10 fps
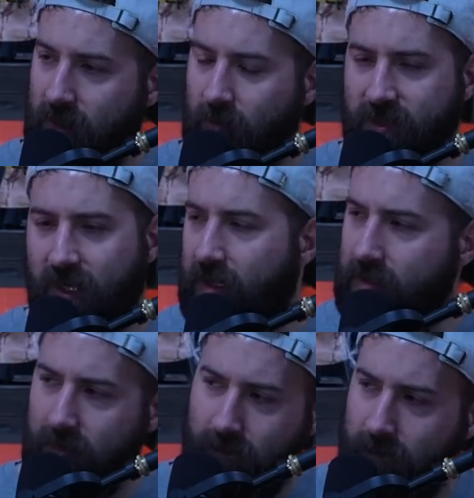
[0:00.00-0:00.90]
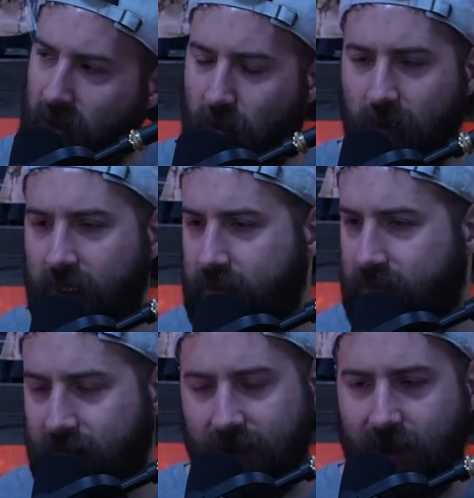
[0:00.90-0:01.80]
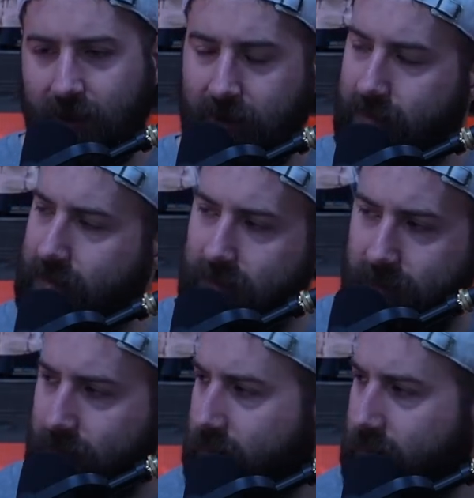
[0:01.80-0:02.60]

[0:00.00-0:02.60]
They're retired. The Greeks, the Italians.